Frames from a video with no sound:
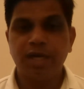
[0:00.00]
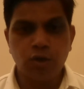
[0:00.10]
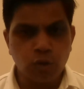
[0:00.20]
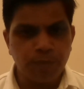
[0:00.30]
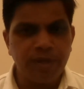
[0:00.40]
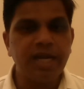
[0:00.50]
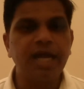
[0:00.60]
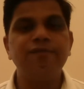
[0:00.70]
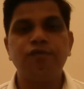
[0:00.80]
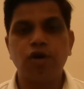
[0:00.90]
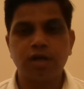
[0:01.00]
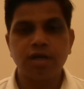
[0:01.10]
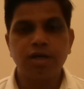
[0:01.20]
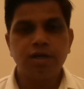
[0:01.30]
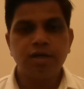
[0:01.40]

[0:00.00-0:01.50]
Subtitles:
It took me time for